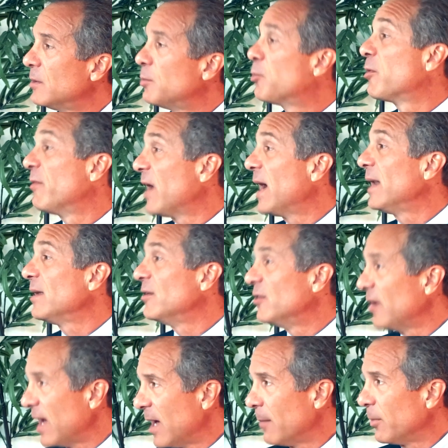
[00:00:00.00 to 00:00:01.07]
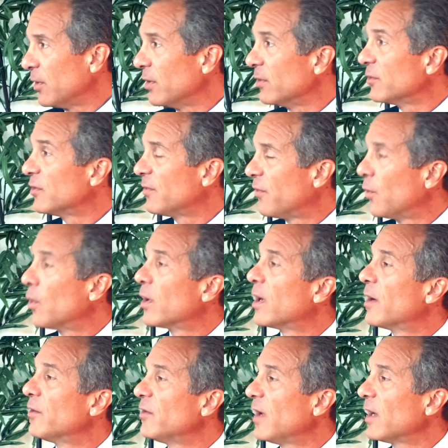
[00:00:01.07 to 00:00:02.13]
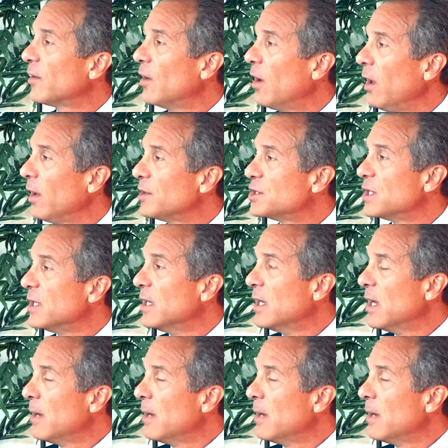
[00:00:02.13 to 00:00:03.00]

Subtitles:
provide examples for our technology,